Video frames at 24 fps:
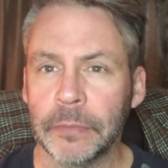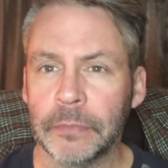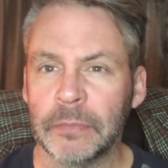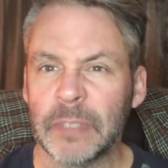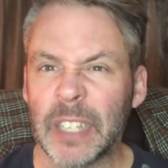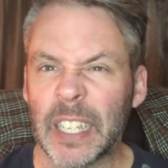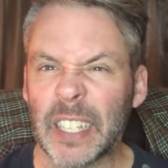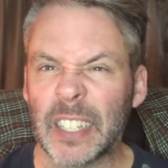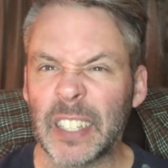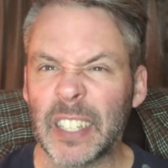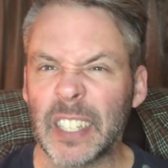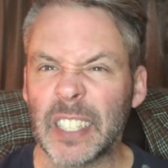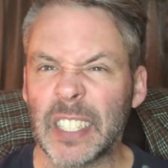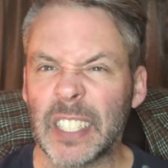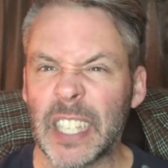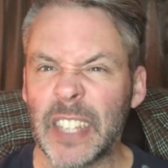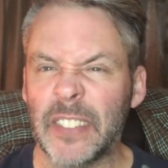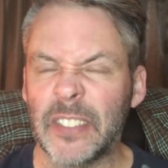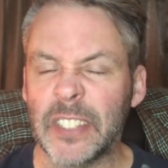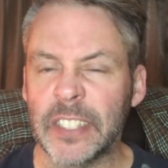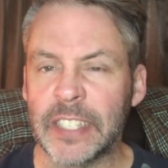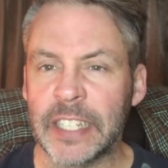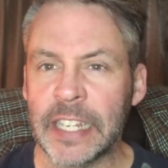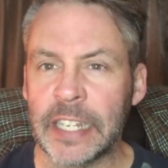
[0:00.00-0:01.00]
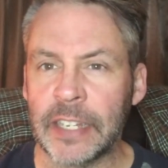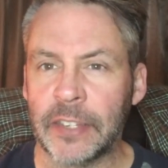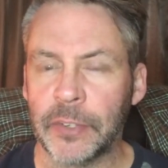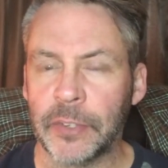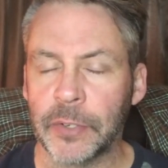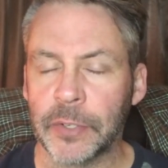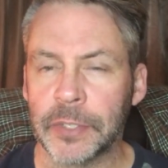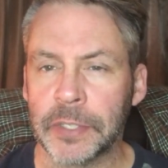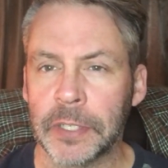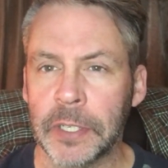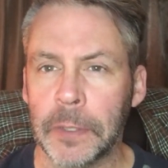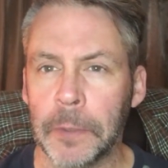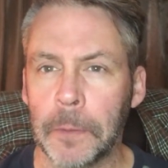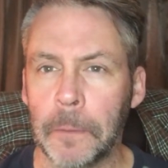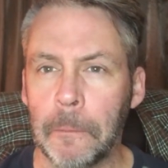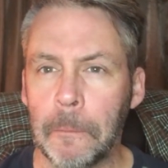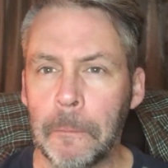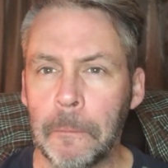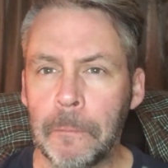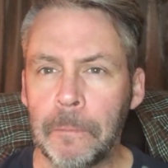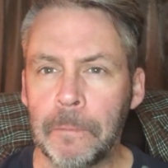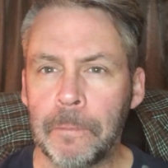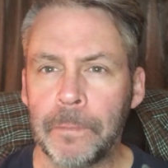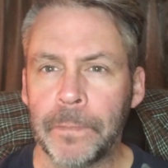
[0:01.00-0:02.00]
like the 17th or so
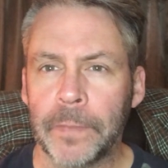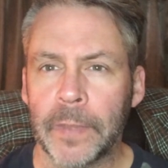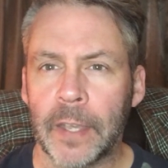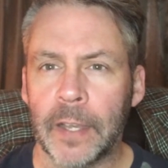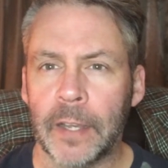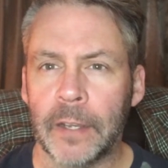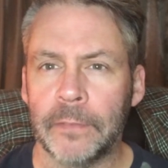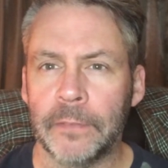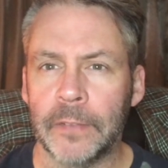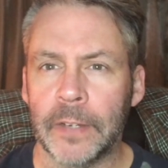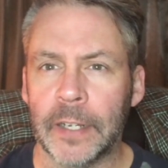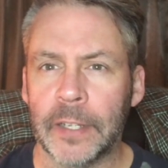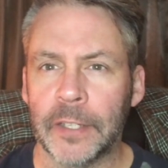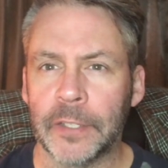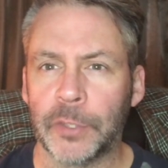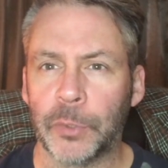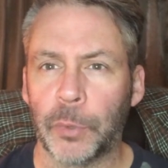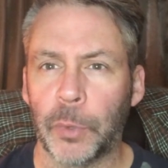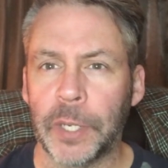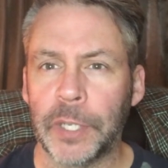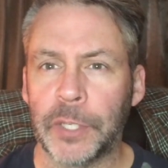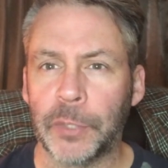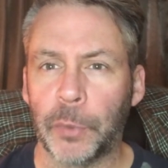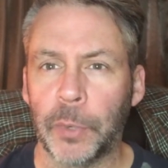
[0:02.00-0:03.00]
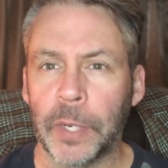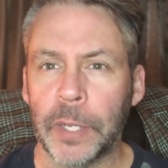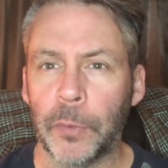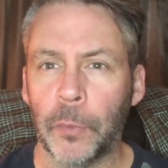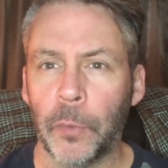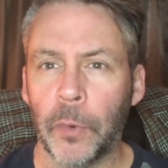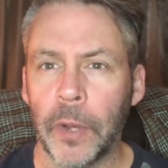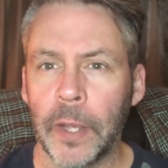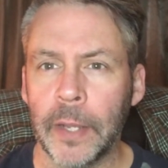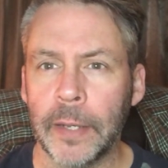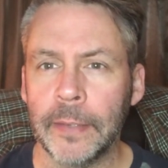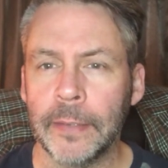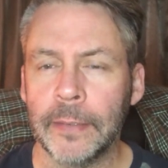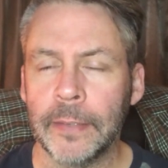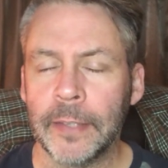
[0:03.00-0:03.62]
of uh, 2021.